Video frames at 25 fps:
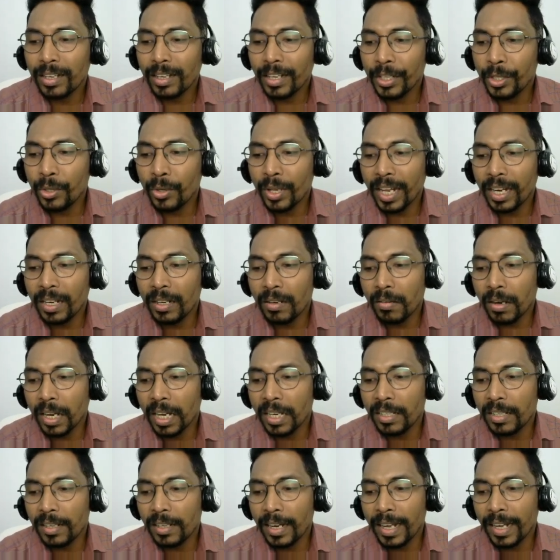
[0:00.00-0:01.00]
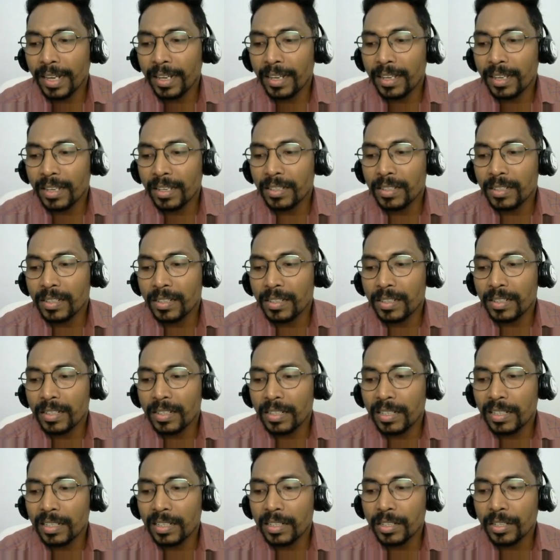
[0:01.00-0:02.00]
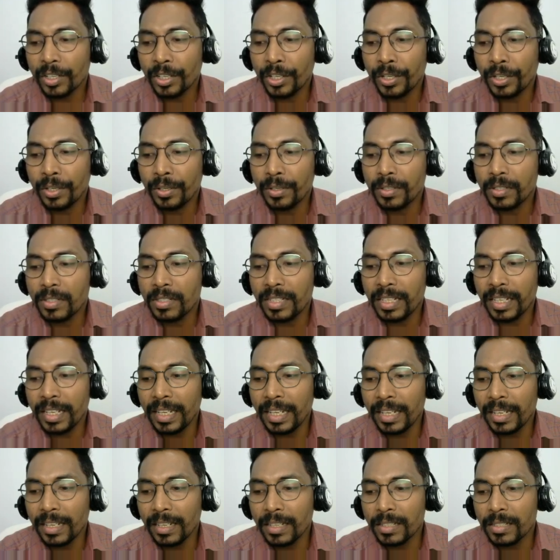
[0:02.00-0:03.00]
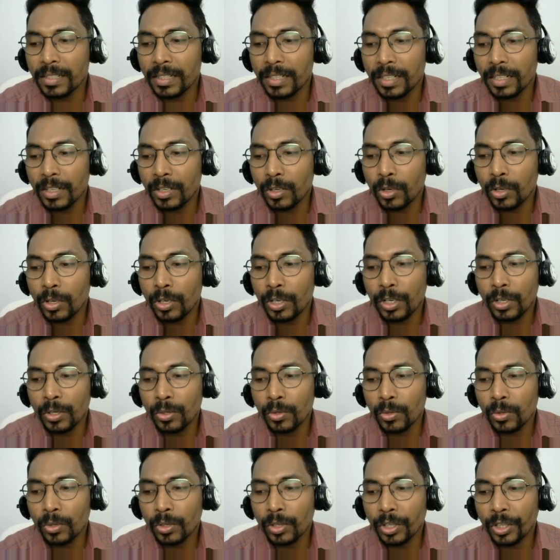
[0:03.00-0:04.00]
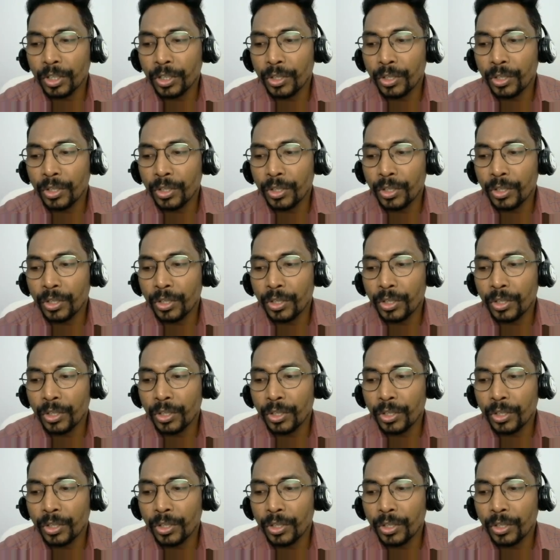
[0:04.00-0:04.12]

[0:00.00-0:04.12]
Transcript: you can write like C is equal to